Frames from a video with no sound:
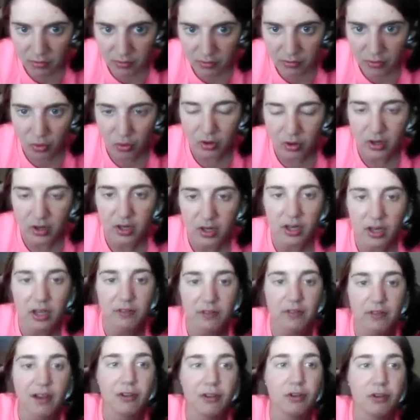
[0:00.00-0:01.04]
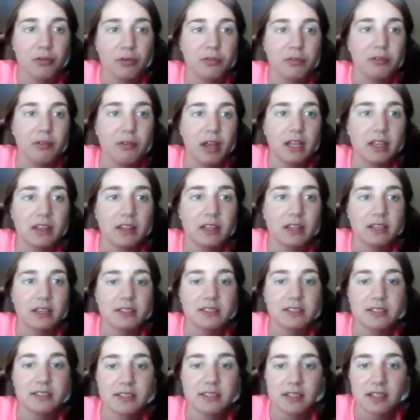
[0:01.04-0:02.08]
4. If I were to rewrite
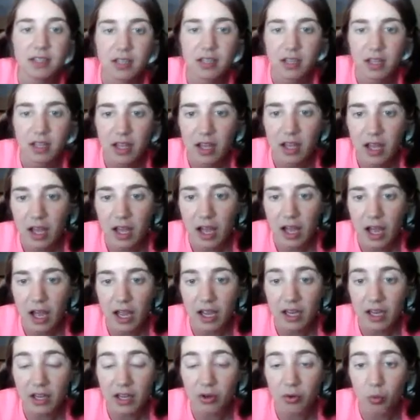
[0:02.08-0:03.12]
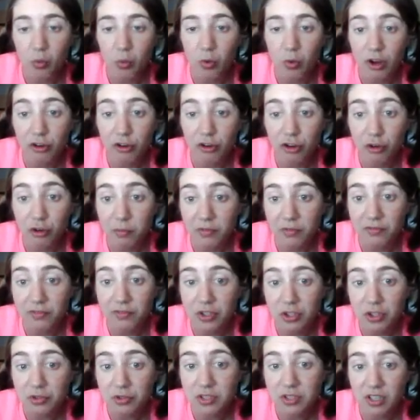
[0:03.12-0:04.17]
this, I get one group of
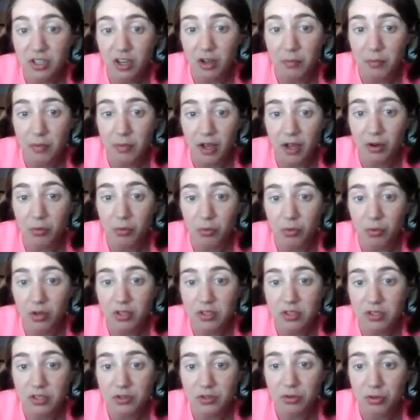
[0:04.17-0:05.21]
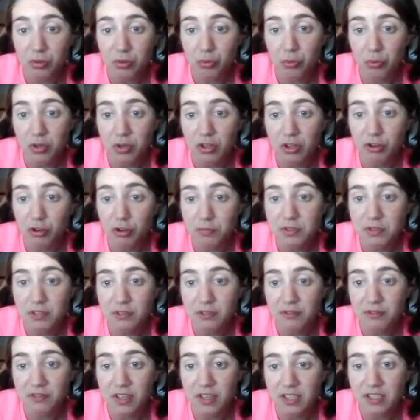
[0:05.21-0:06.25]
2's can come out. 1, 2, 3 groups
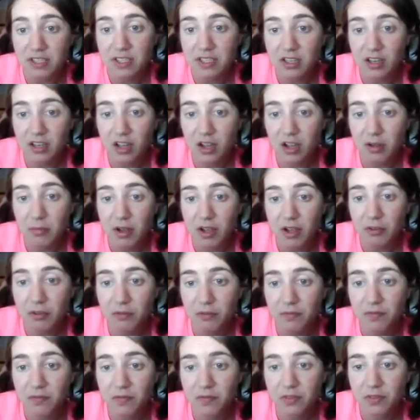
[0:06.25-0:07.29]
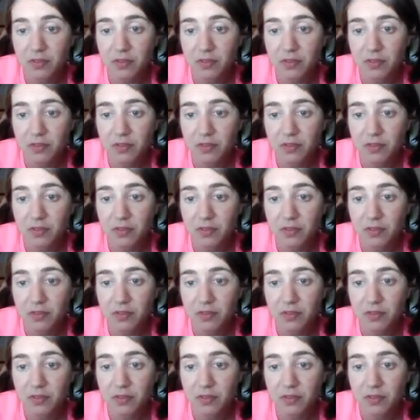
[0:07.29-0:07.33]
of v's can come out.